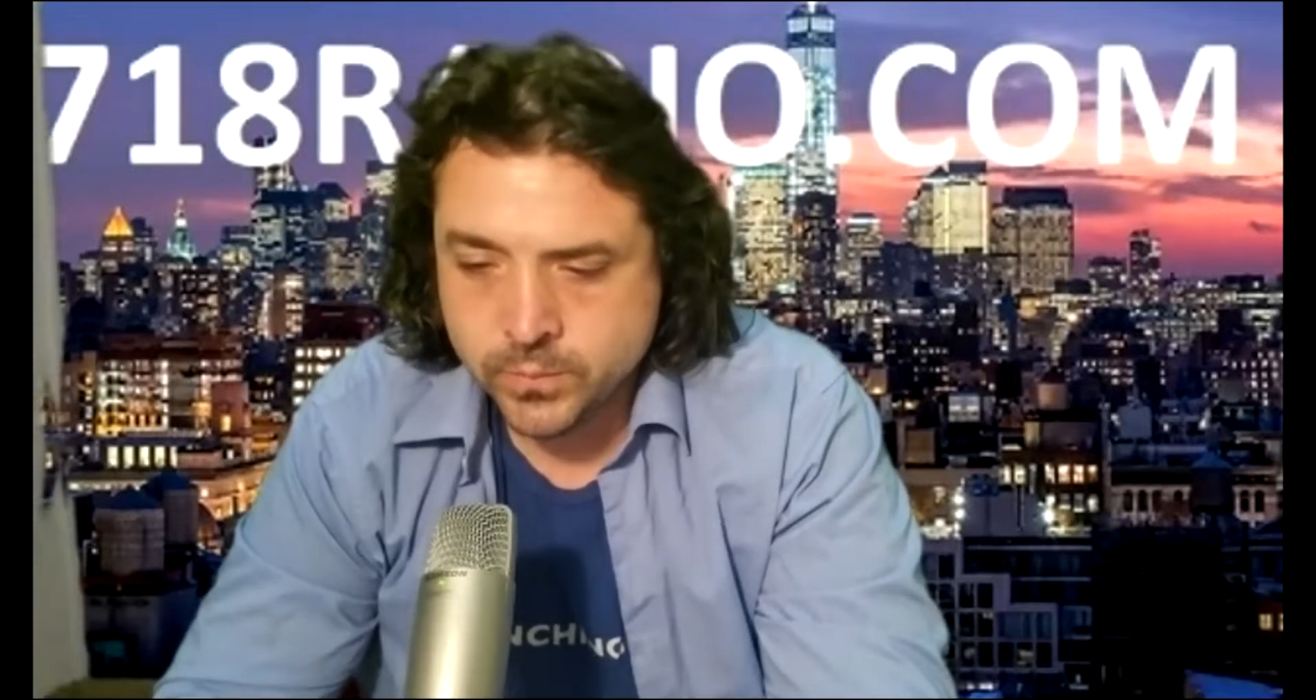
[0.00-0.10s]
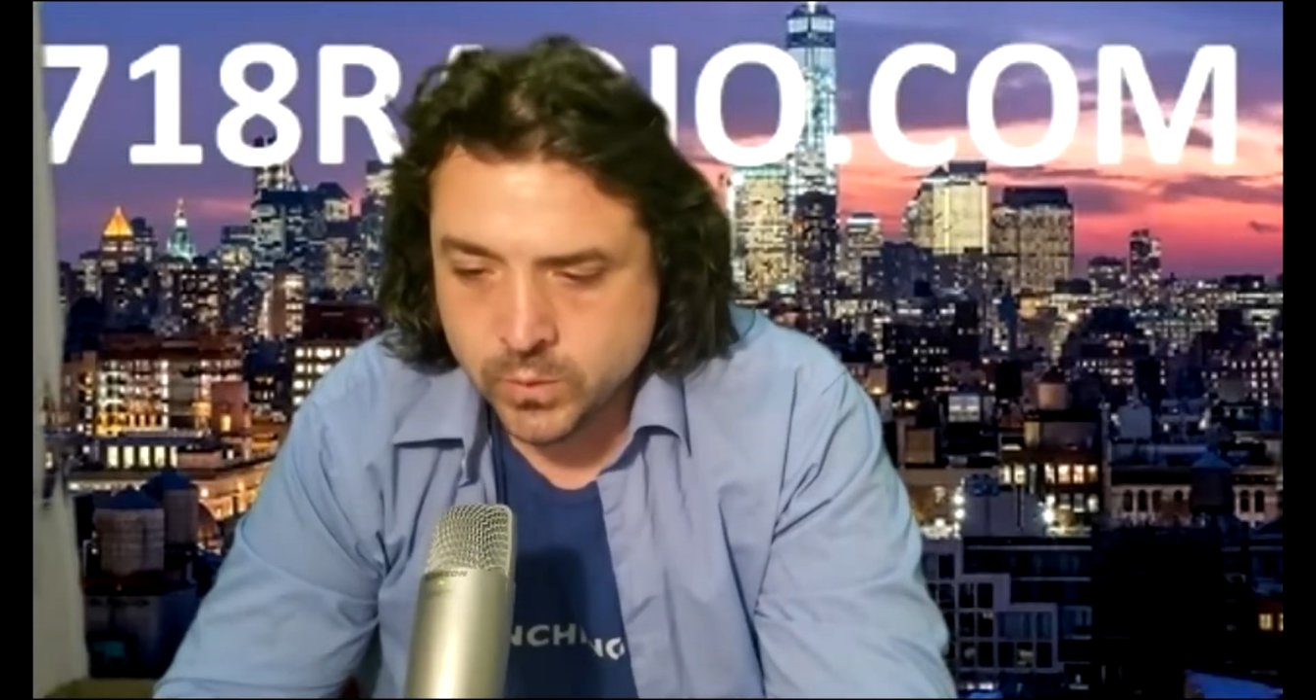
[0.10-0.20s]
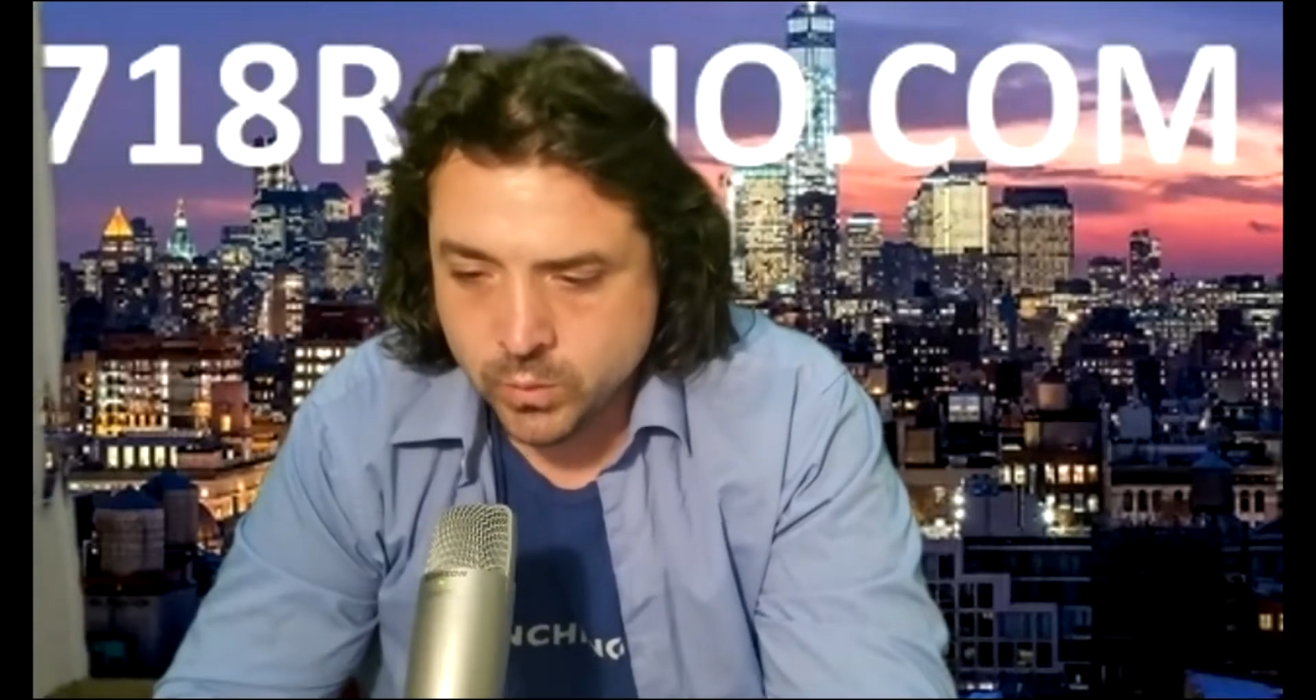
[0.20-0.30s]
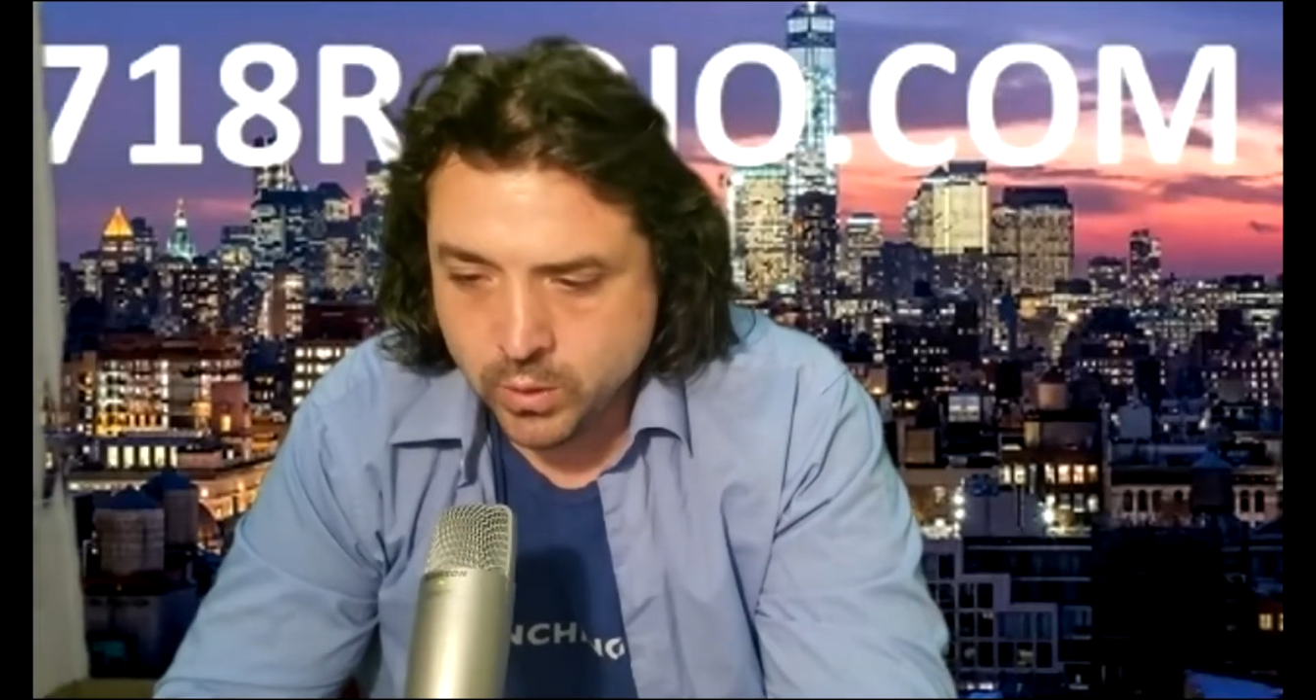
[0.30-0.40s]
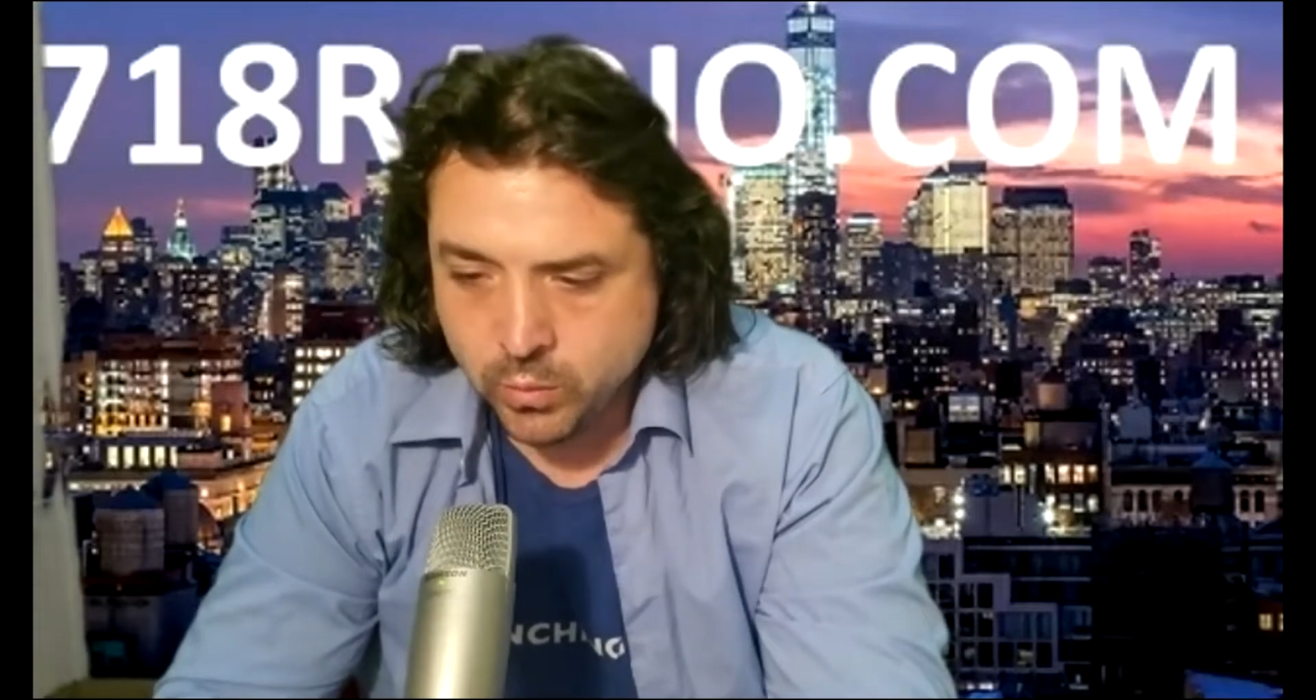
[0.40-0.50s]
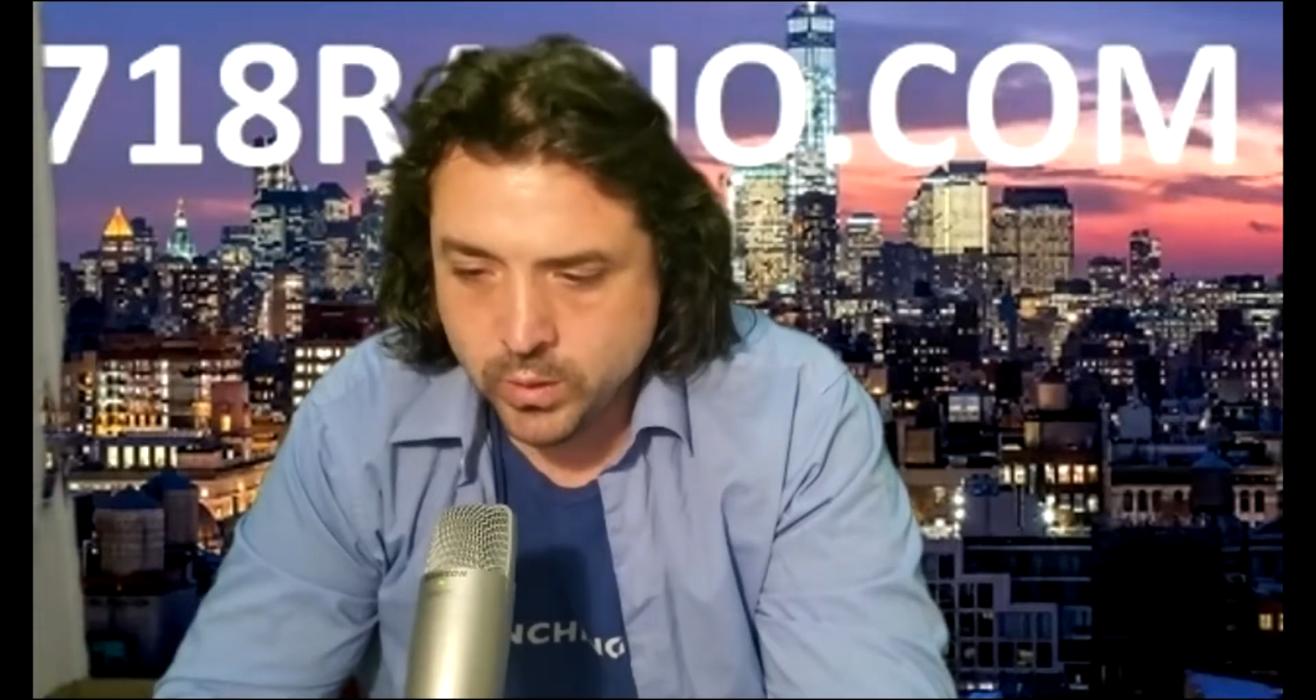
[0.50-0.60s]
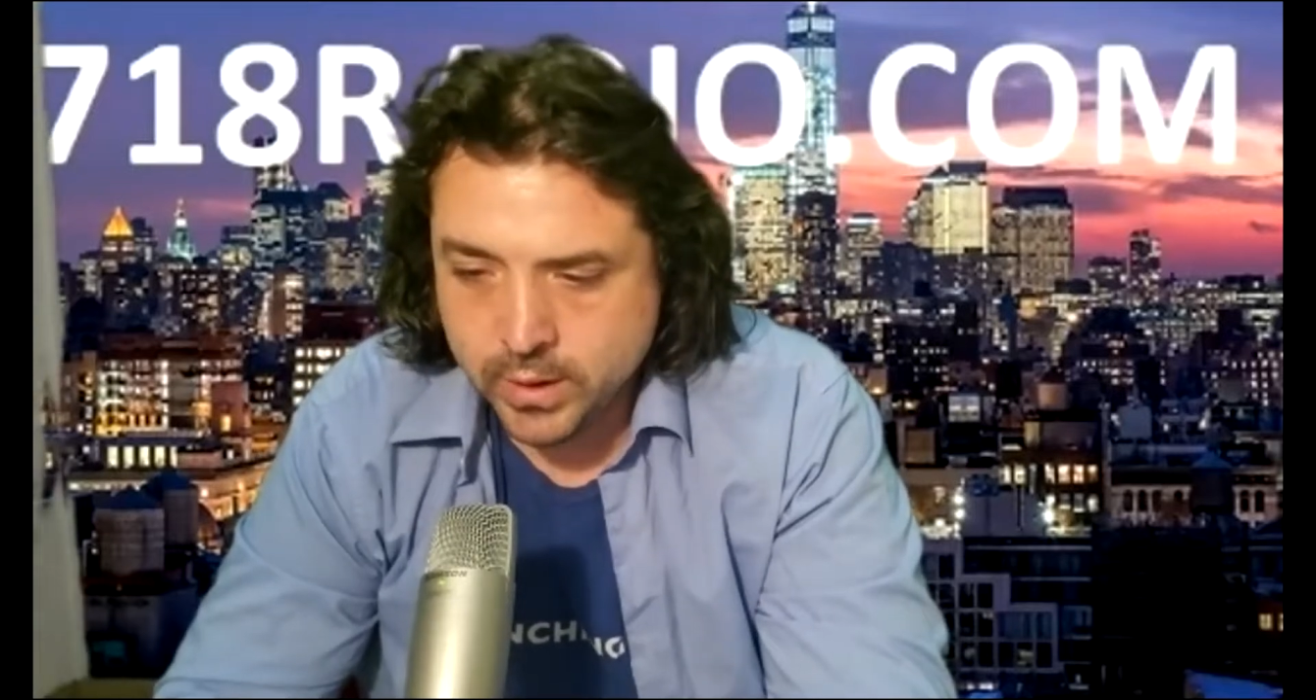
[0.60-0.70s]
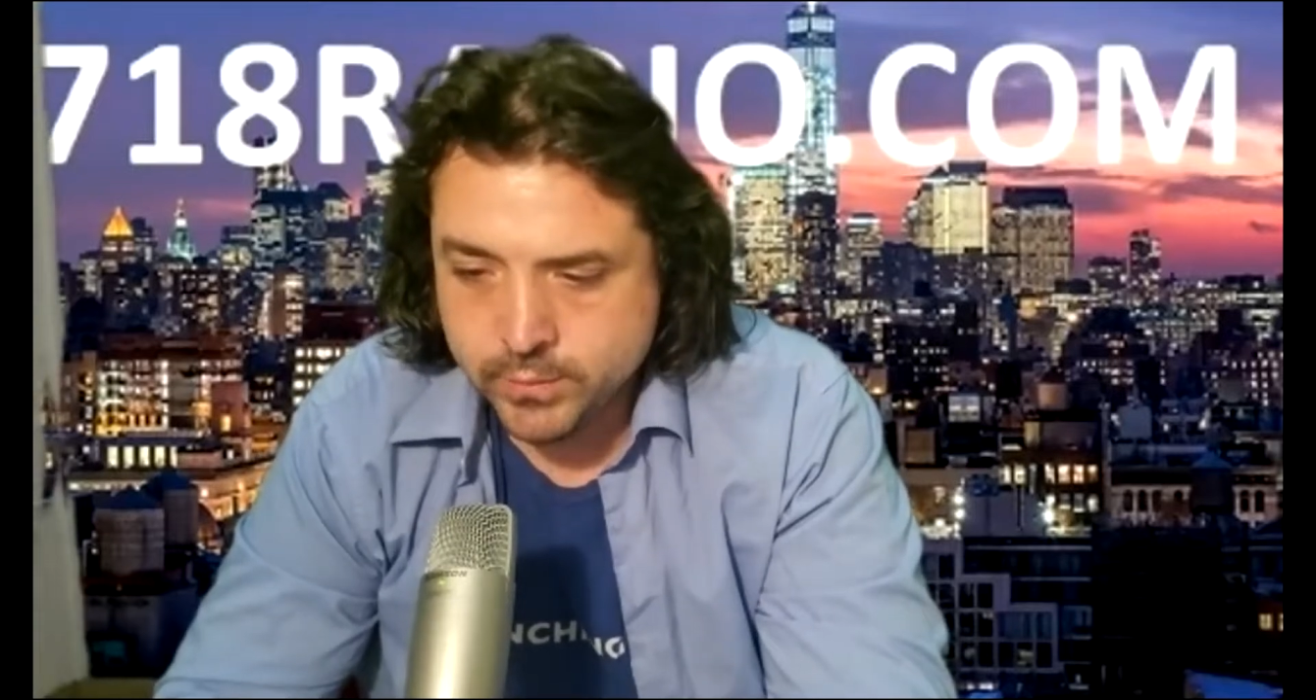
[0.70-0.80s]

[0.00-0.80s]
Well, what I